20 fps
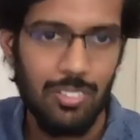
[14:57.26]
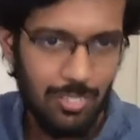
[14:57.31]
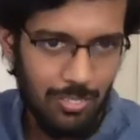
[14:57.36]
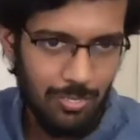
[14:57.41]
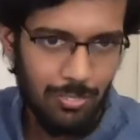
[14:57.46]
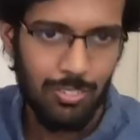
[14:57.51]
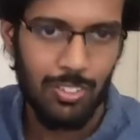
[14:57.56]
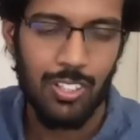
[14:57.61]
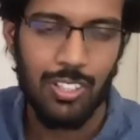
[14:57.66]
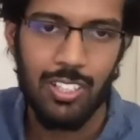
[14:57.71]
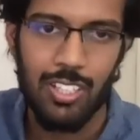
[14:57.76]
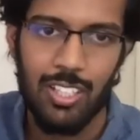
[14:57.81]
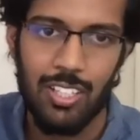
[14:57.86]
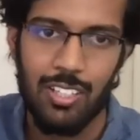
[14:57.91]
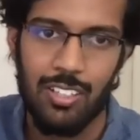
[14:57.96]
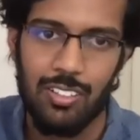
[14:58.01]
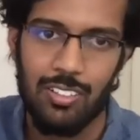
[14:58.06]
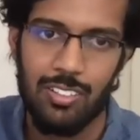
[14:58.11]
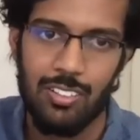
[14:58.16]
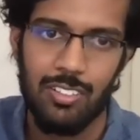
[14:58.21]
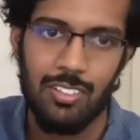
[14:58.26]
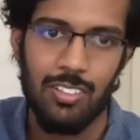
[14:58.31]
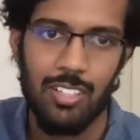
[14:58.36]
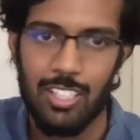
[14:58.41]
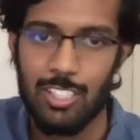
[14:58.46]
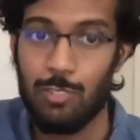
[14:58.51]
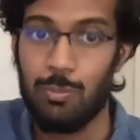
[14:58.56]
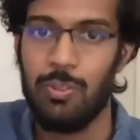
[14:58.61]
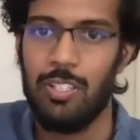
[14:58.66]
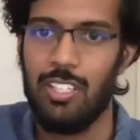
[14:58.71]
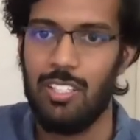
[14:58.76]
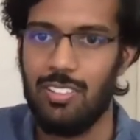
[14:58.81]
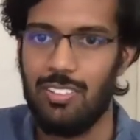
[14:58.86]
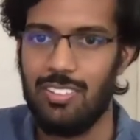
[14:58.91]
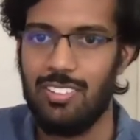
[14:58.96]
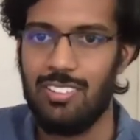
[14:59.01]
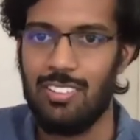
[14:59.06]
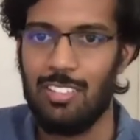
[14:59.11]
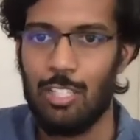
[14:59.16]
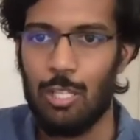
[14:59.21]
for their
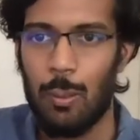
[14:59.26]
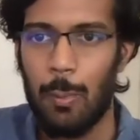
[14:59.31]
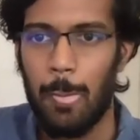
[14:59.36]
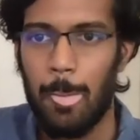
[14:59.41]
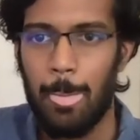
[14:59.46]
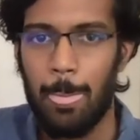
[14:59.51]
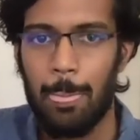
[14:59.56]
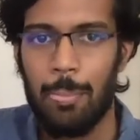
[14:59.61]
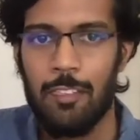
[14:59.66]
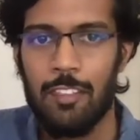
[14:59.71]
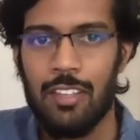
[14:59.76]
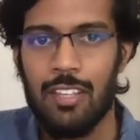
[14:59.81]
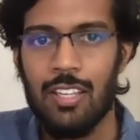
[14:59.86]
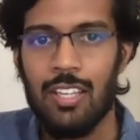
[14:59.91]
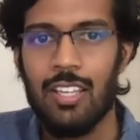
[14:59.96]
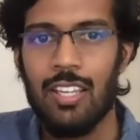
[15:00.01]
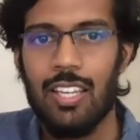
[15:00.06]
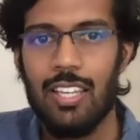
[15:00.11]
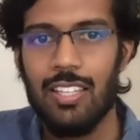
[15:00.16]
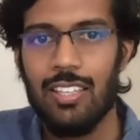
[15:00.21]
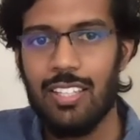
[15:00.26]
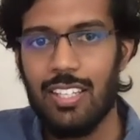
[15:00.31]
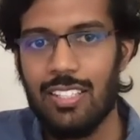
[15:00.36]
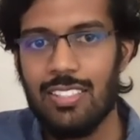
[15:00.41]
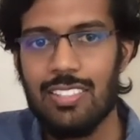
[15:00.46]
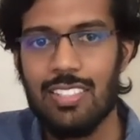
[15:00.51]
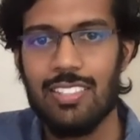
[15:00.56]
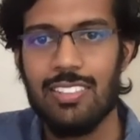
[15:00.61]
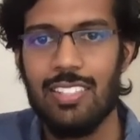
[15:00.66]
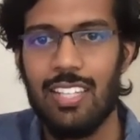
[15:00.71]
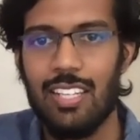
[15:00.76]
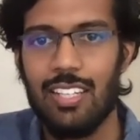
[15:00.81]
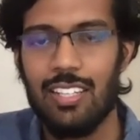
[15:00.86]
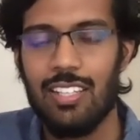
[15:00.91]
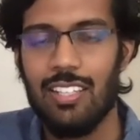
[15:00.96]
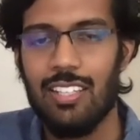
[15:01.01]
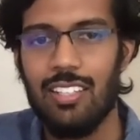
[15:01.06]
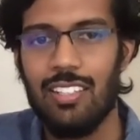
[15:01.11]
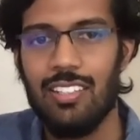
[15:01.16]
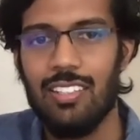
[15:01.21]
experience. And that's
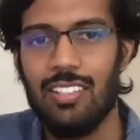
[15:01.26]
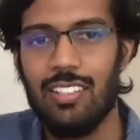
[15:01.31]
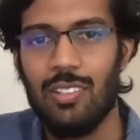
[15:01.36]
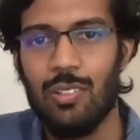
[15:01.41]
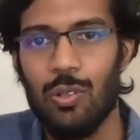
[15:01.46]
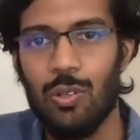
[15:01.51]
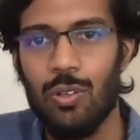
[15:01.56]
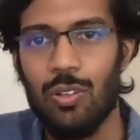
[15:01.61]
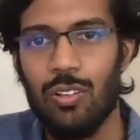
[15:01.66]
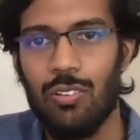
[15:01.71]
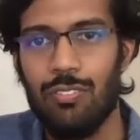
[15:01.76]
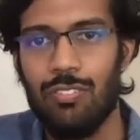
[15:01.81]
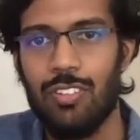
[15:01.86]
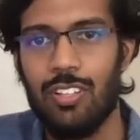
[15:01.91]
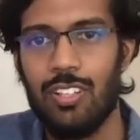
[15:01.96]
exactly the goal for